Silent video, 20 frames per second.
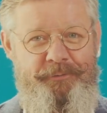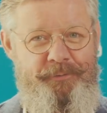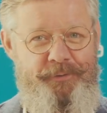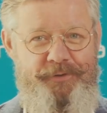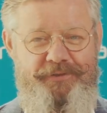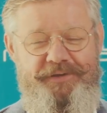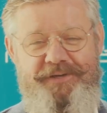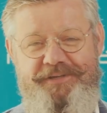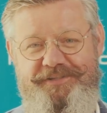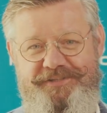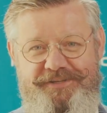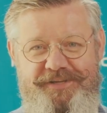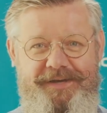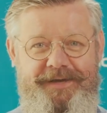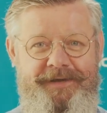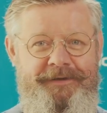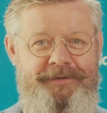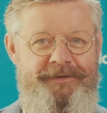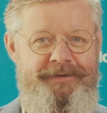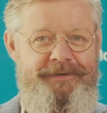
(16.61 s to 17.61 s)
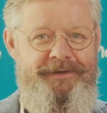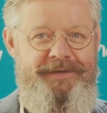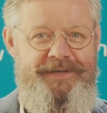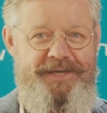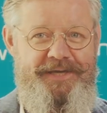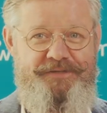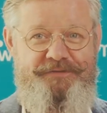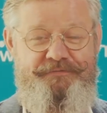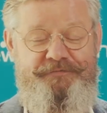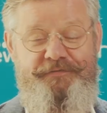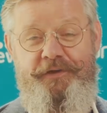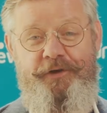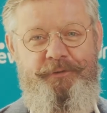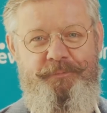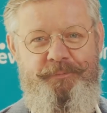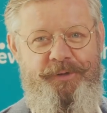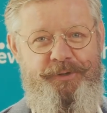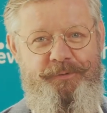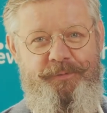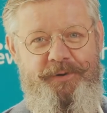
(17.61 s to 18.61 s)
with his, uh, his
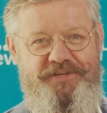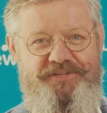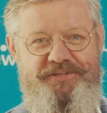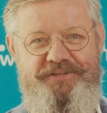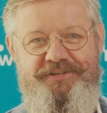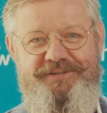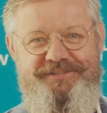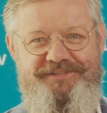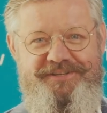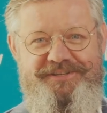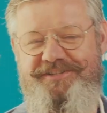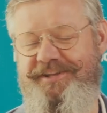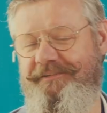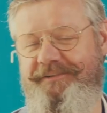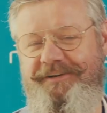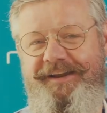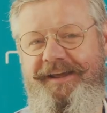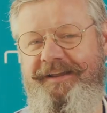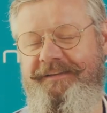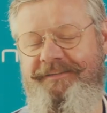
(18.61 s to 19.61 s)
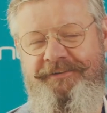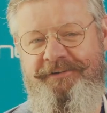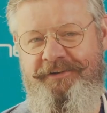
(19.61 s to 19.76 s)
film questions and stuff like that.